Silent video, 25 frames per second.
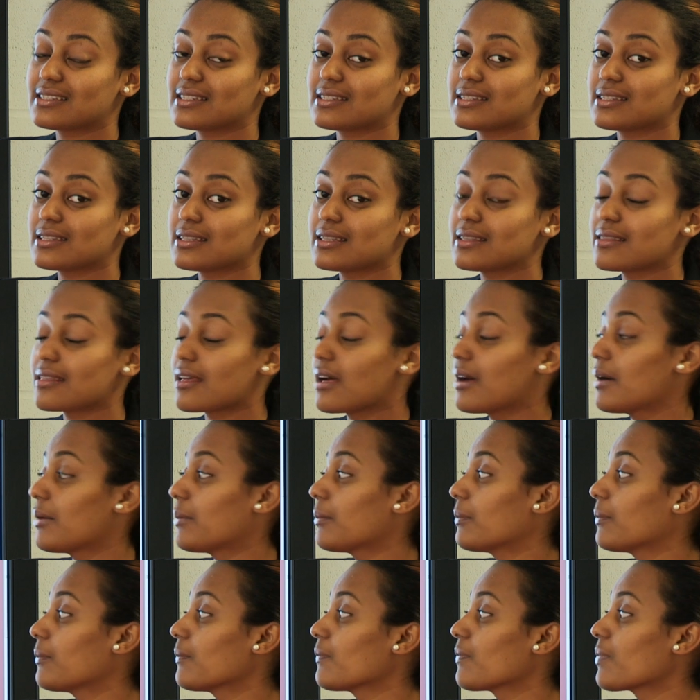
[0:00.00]
to see
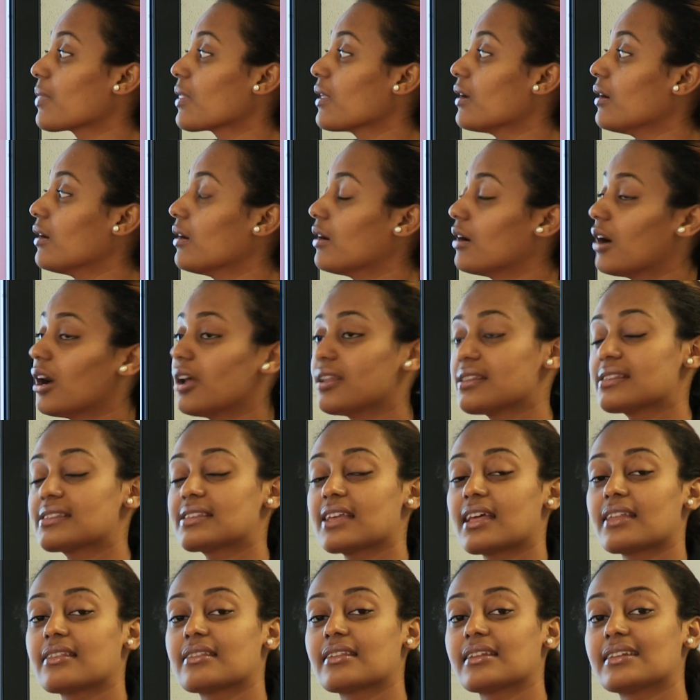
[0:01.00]
them and
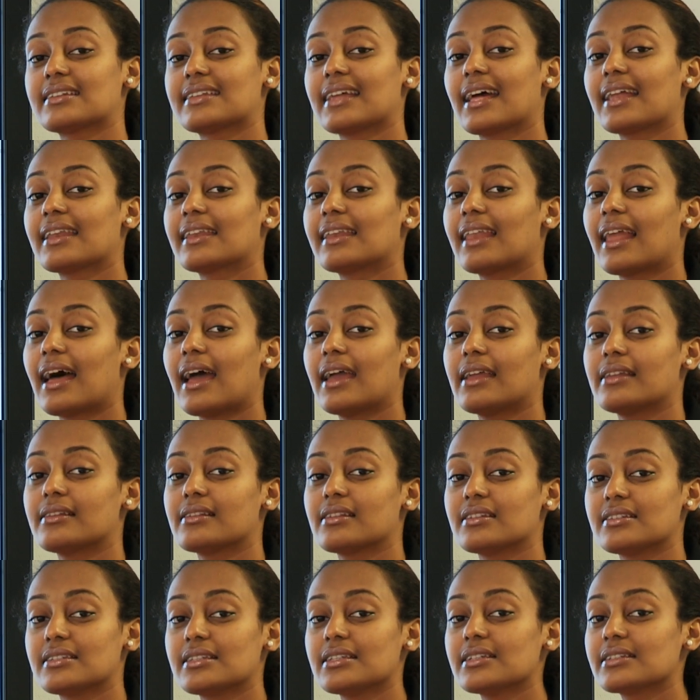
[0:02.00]
set the deadline,
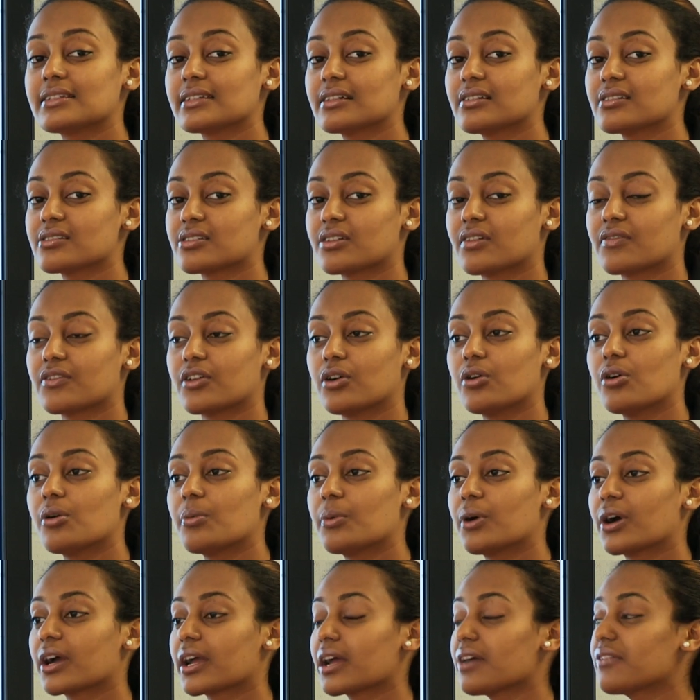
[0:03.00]
the details of the
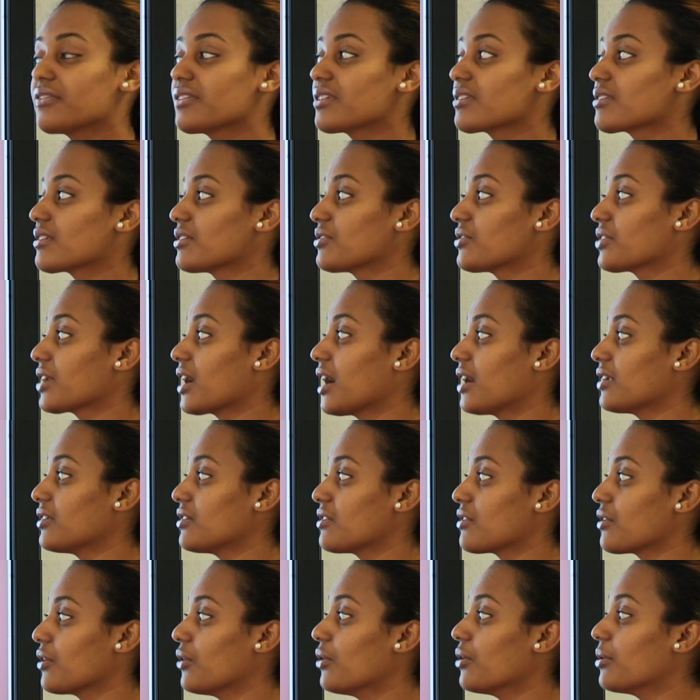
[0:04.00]
homework, everything
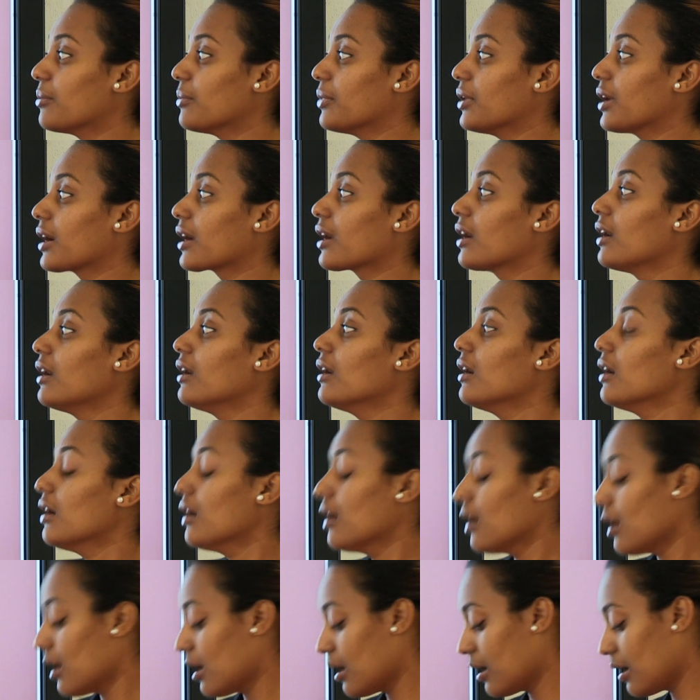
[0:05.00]
regarding the homework.
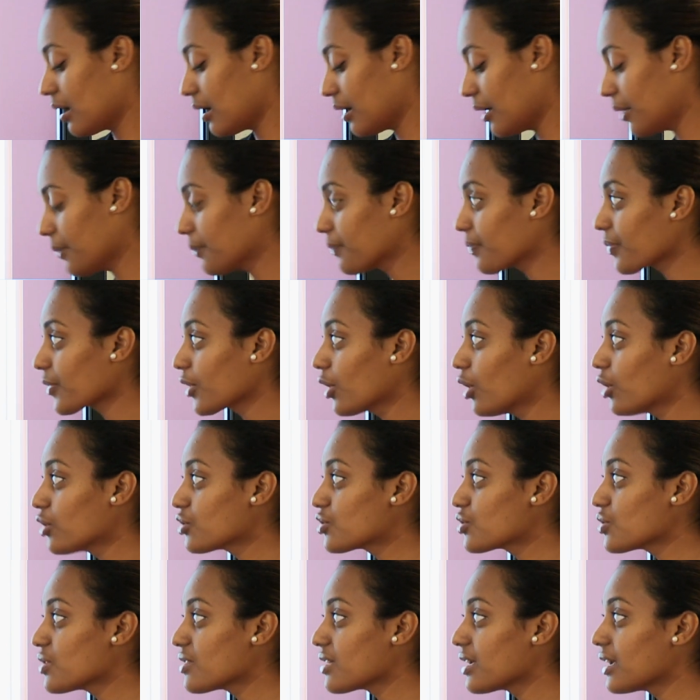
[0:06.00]

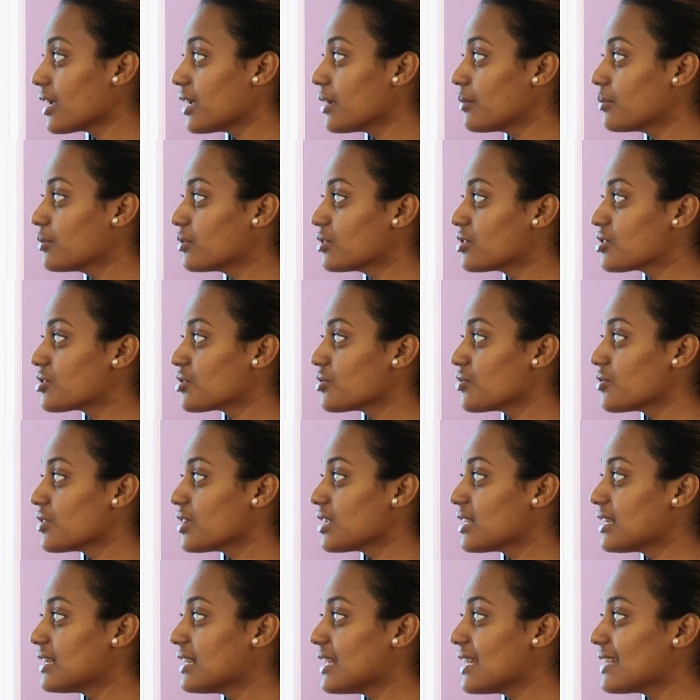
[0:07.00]
Also, they're able to
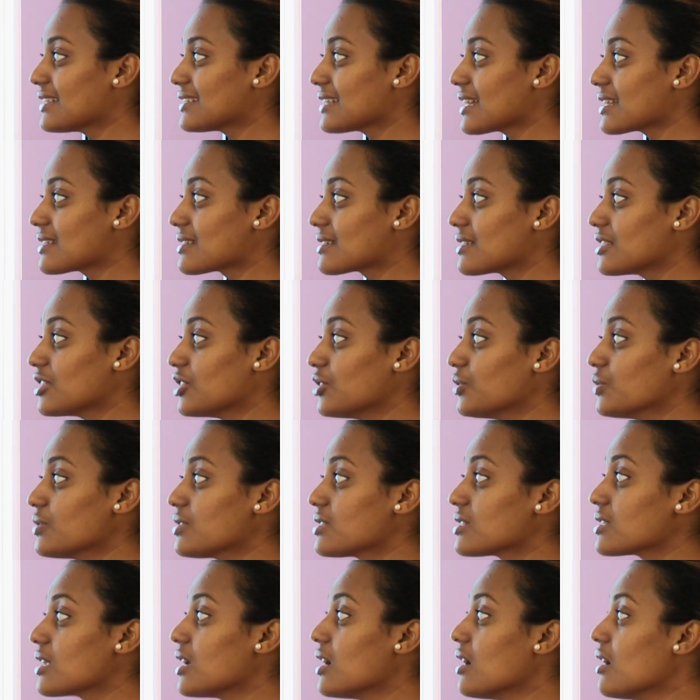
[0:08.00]
read latest
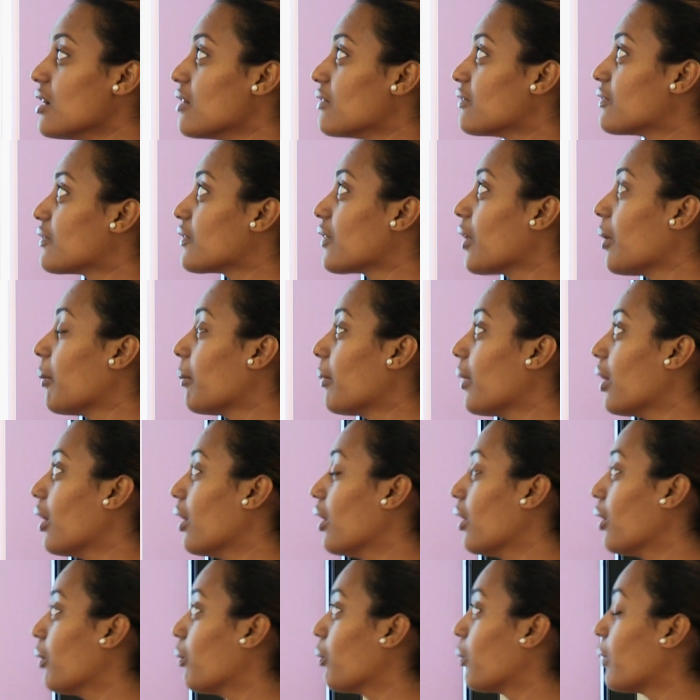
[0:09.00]
news from
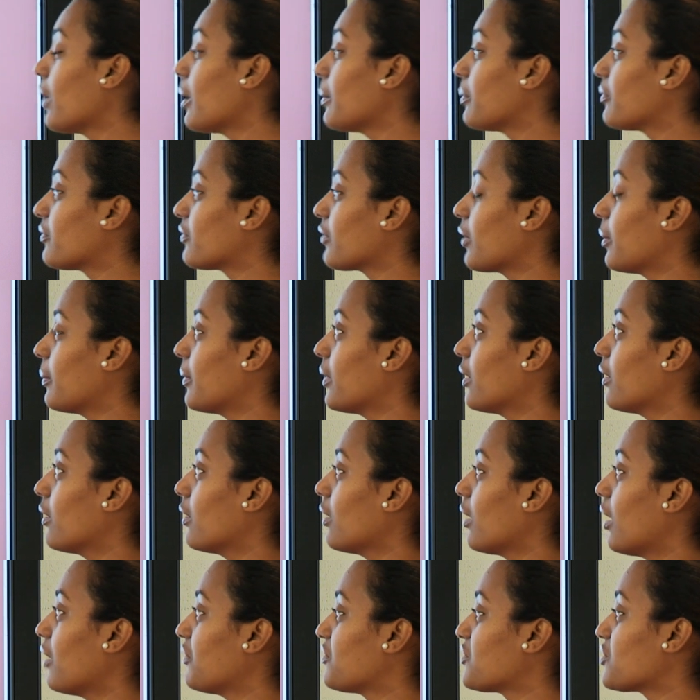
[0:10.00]
a web,
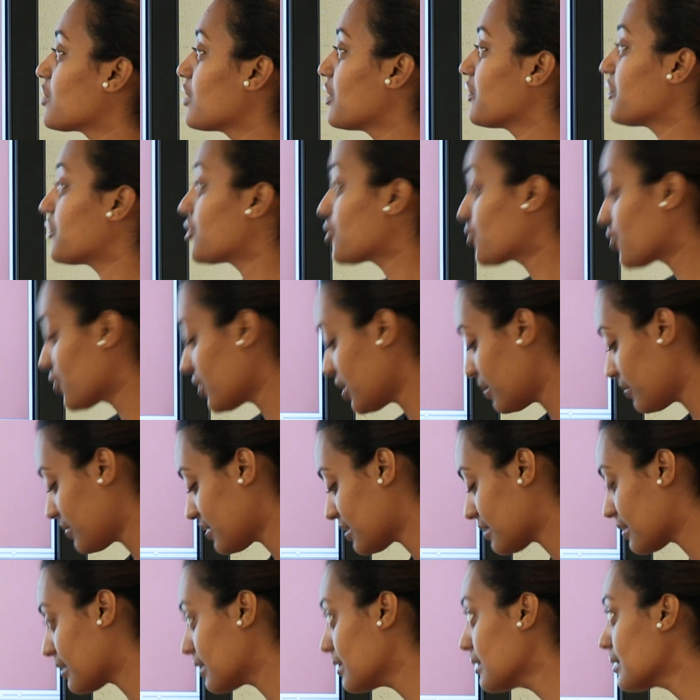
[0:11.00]
I've
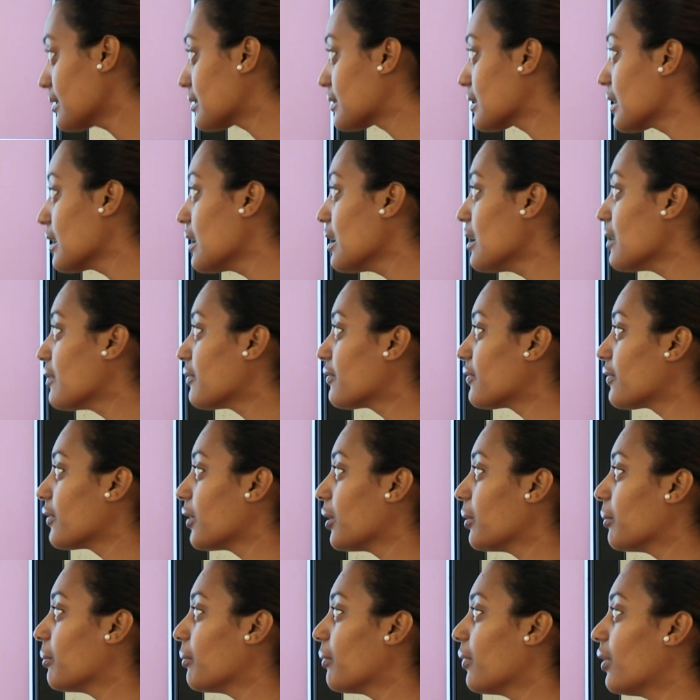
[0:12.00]
streamed this
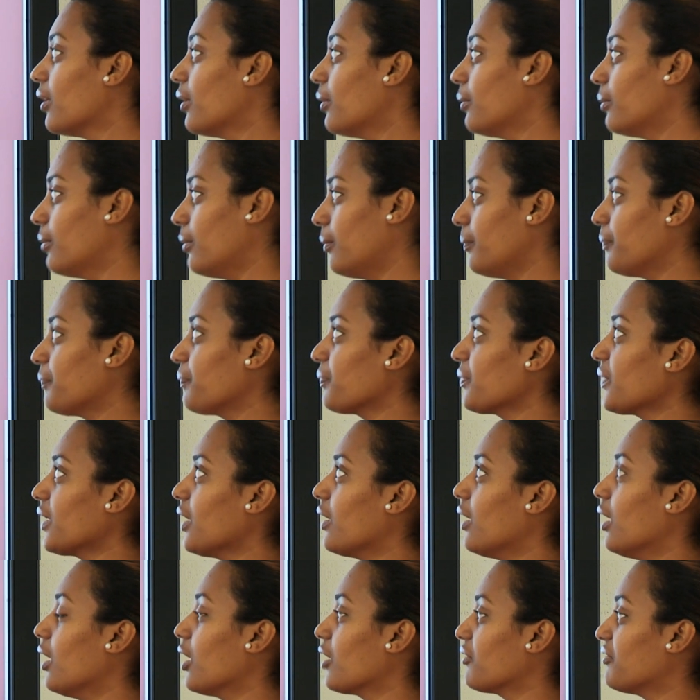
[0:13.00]
from
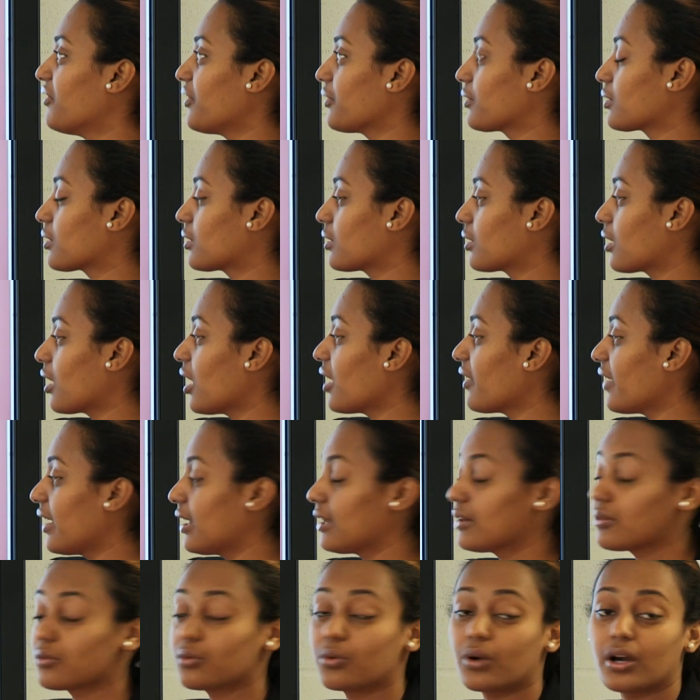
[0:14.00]

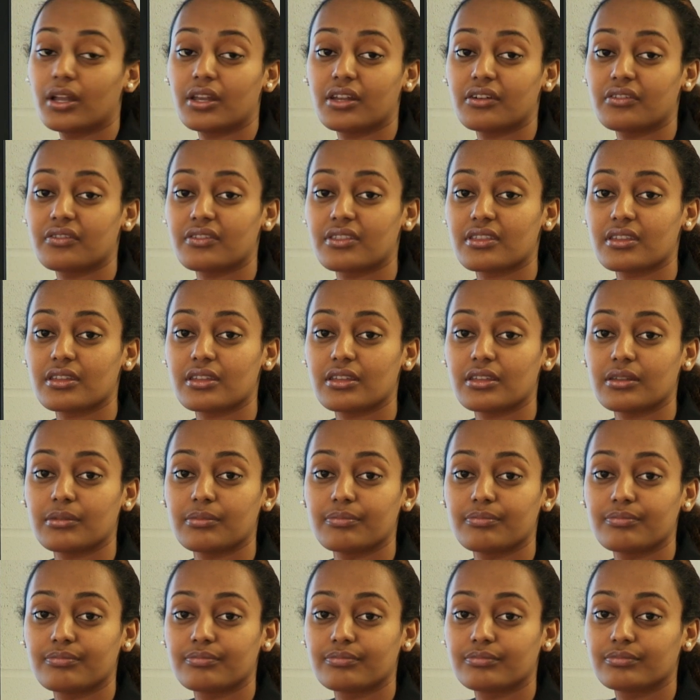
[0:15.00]
one of the
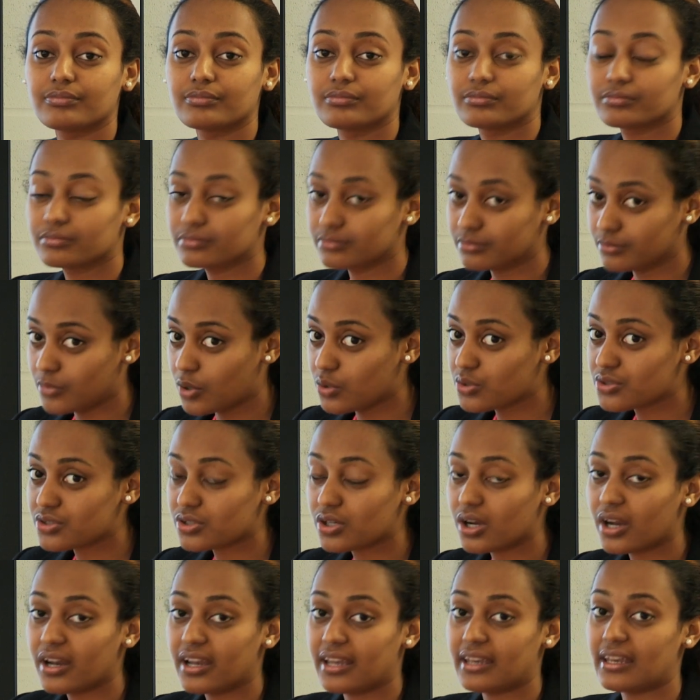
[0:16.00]
most
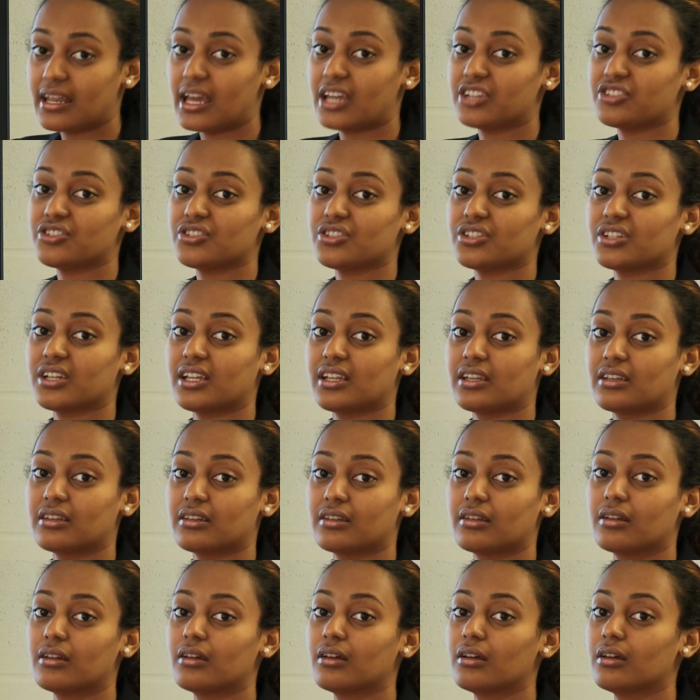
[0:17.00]
current
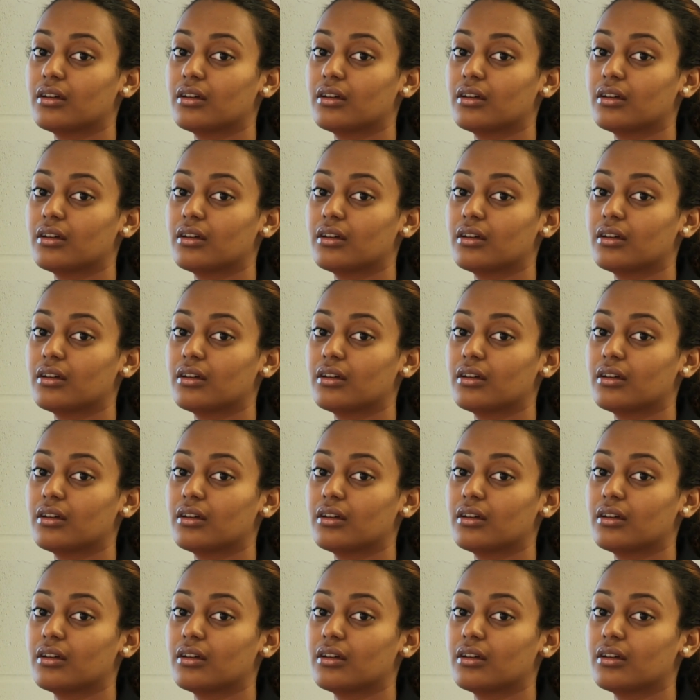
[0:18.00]
Nigerian